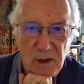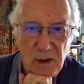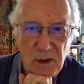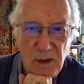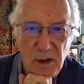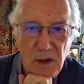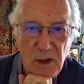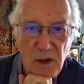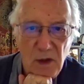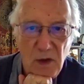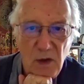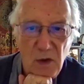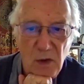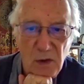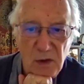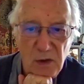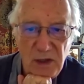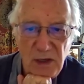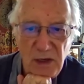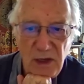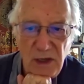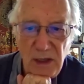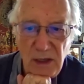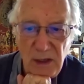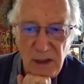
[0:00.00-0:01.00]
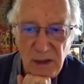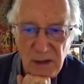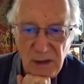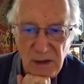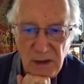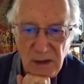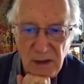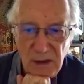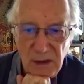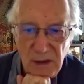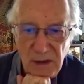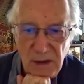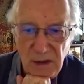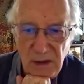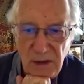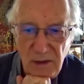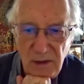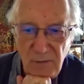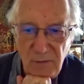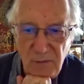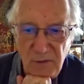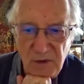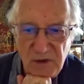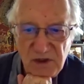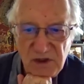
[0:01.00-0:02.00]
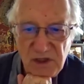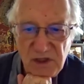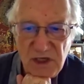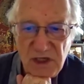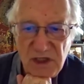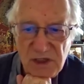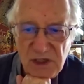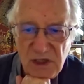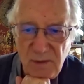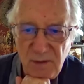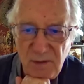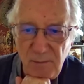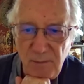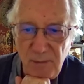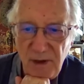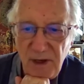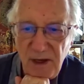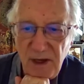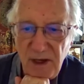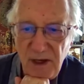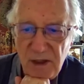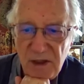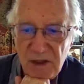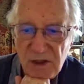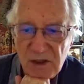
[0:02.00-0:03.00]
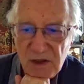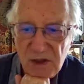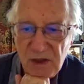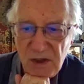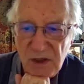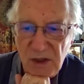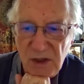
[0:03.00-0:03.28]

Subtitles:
Okay, if we change the page,